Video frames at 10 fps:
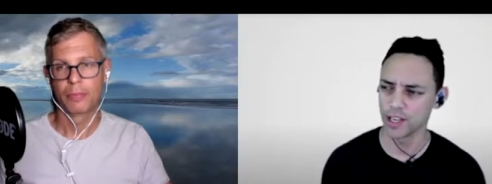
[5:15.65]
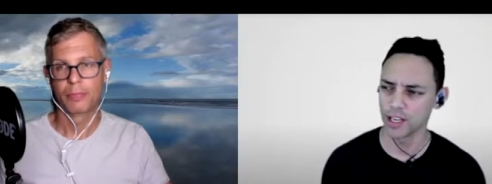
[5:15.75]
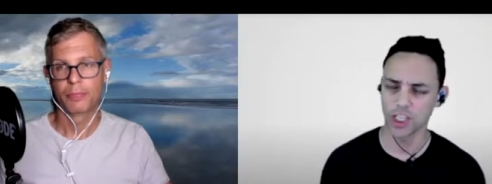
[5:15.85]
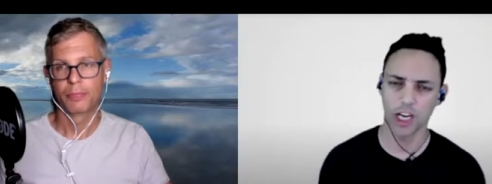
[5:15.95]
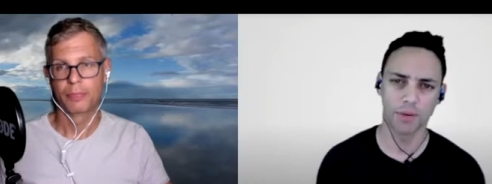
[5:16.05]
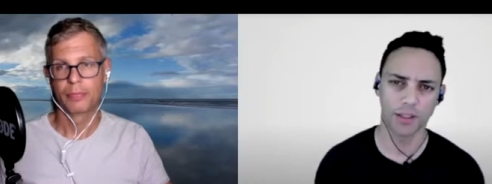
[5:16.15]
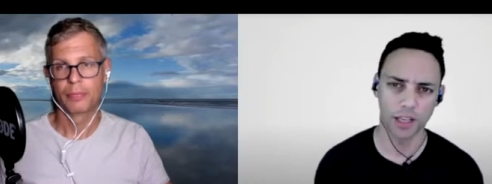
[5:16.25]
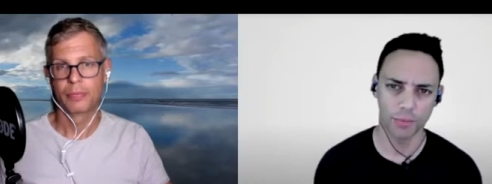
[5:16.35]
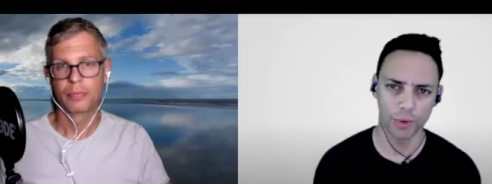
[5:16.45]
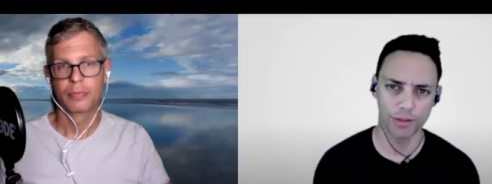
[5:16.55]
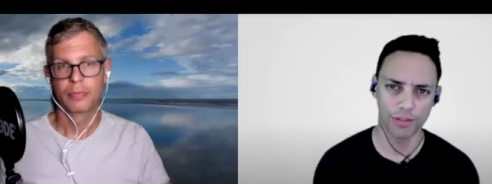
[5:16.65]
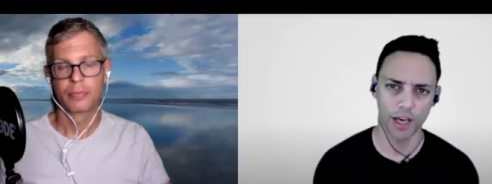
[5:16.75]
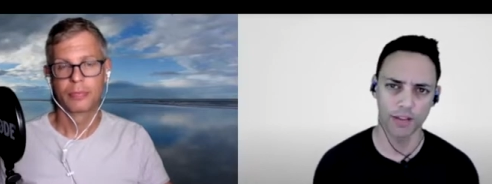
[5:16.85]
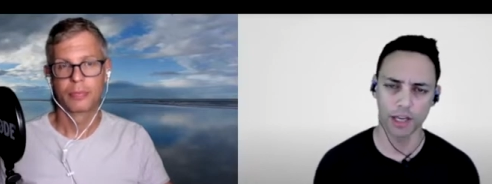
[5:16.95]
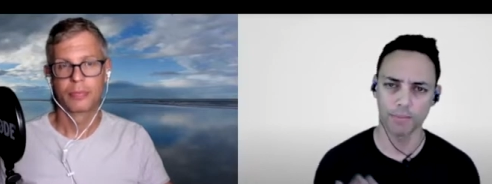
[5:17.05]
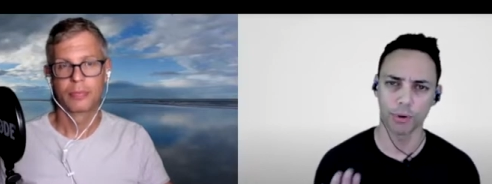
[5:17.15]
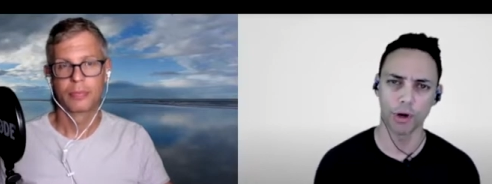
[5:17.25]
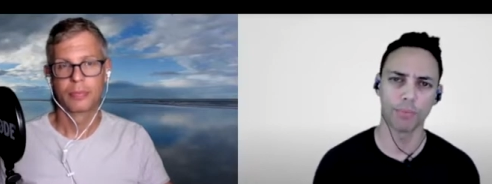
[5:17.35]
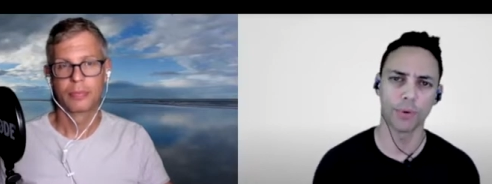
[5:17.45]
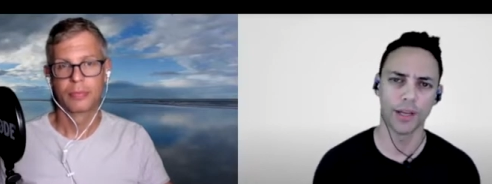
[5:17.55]
Speaker 1: shaping them with the
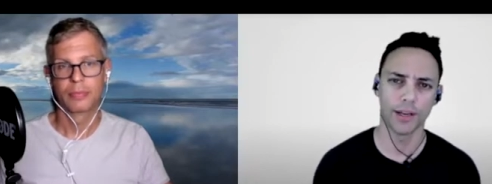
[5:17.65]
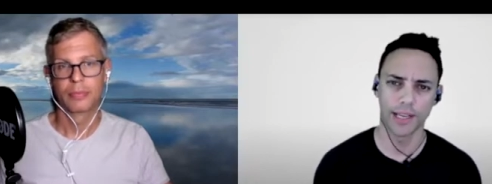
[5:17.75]
appropriate